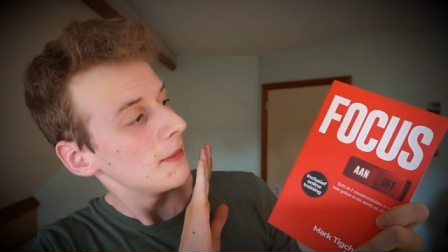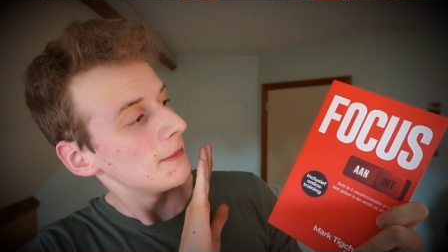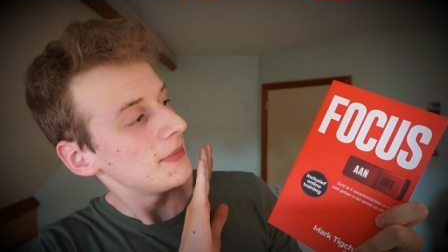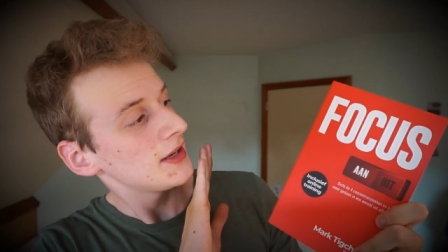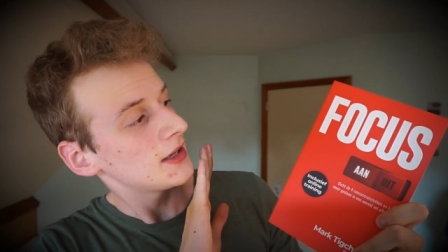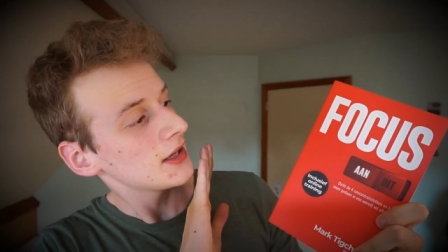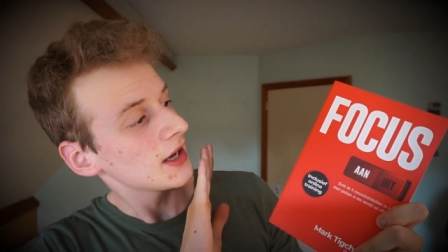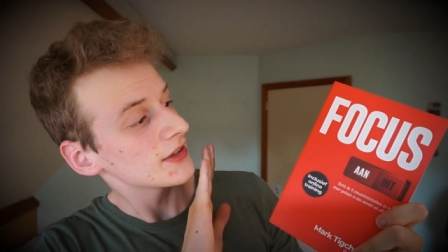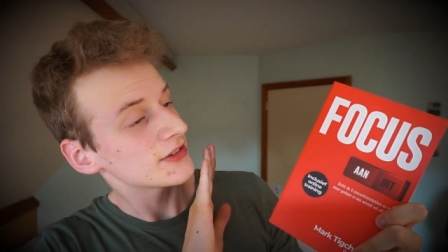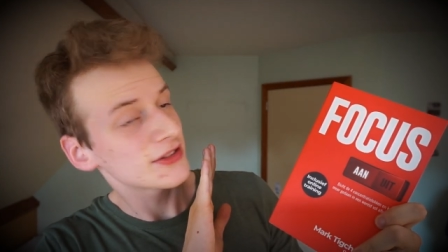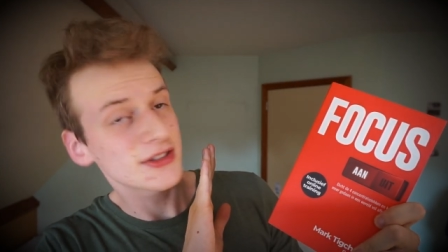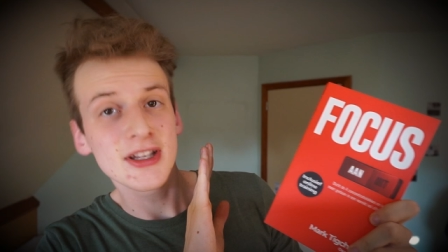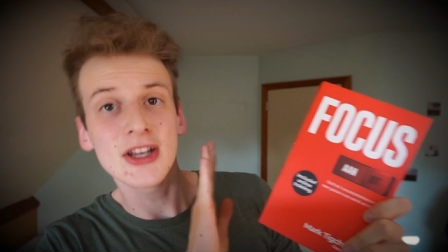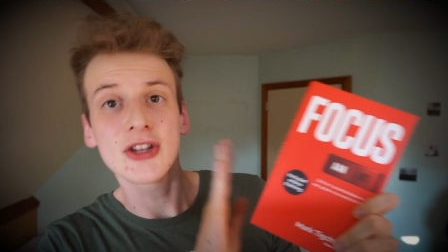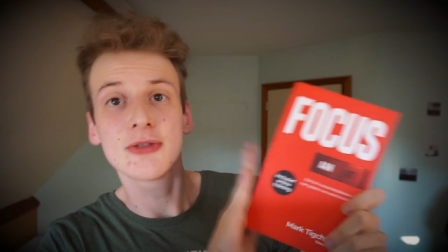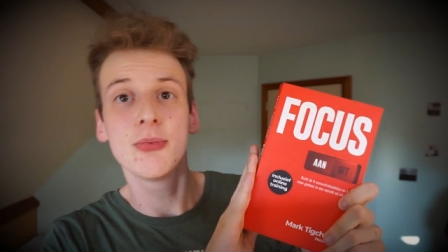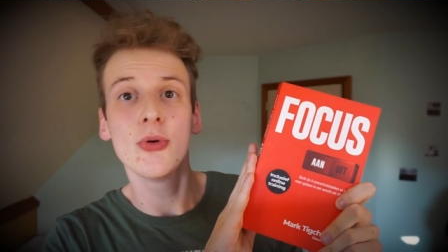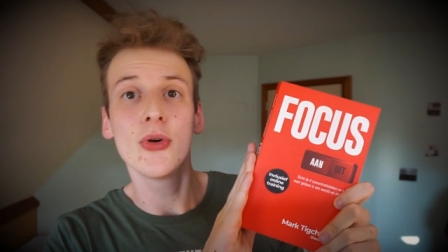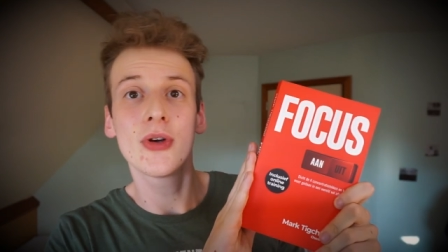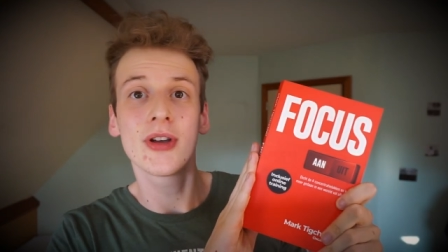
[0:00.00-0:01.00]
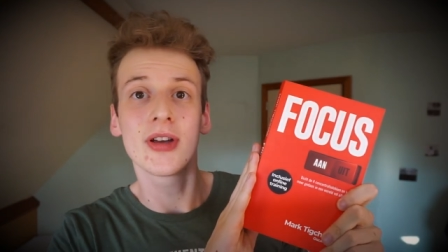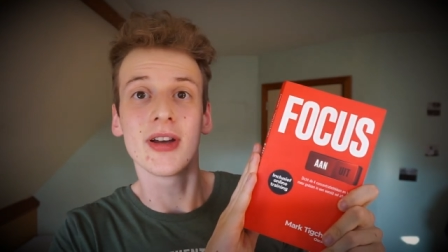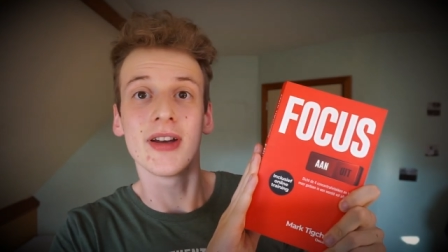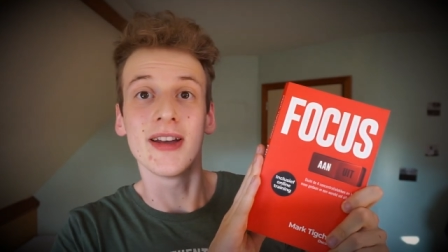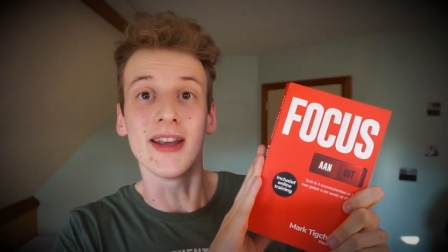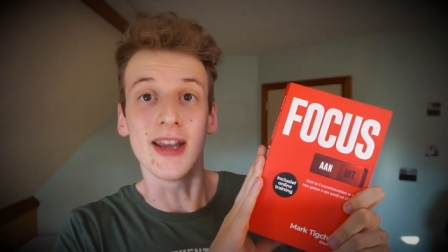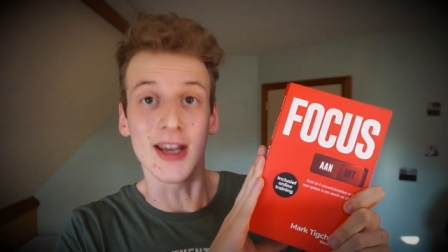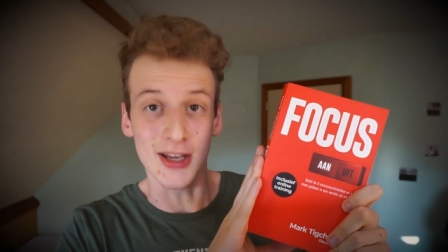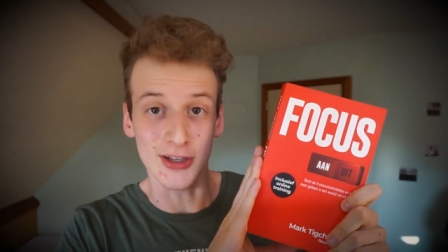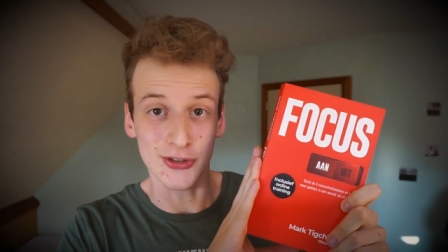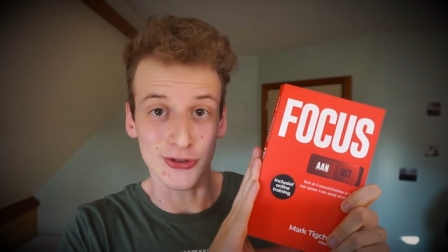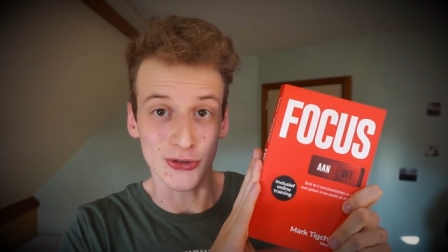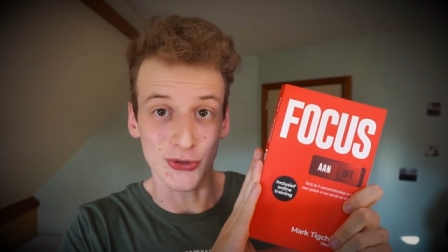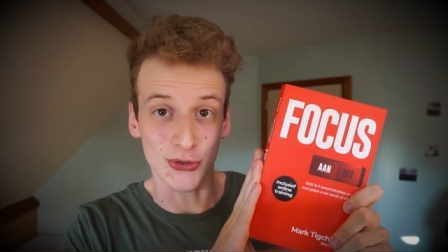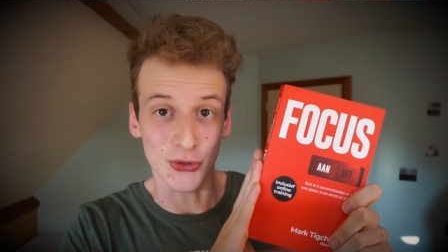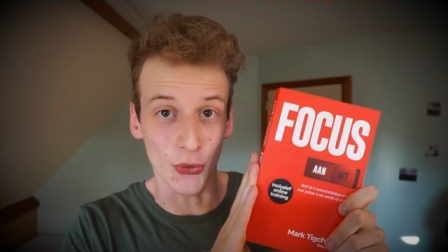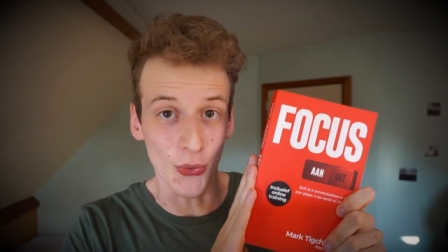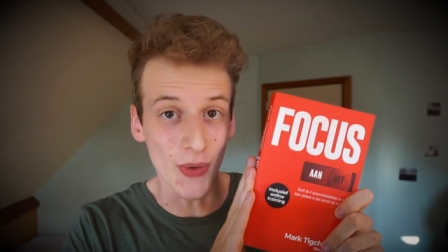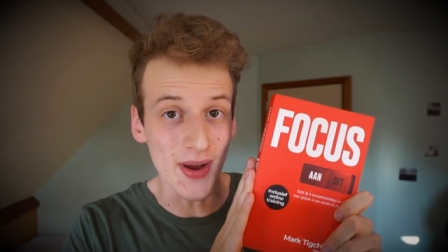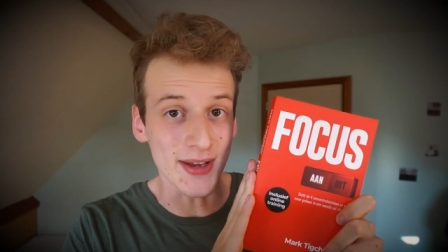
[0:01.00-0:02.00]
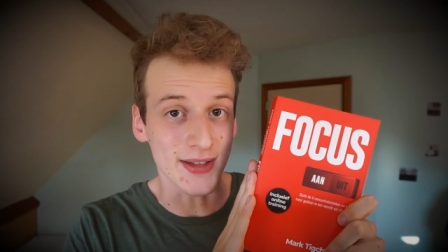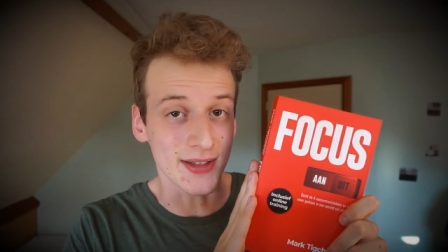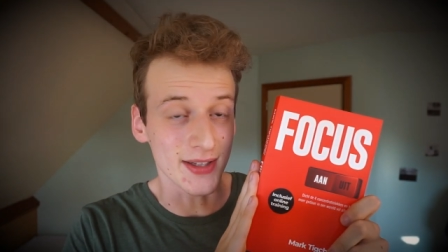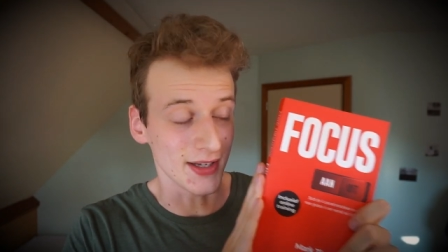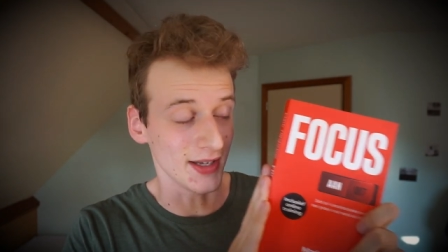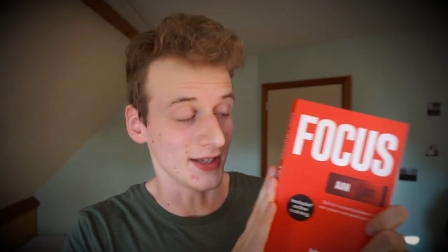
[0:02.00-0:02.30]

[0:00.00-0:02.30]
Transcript: because this book is great.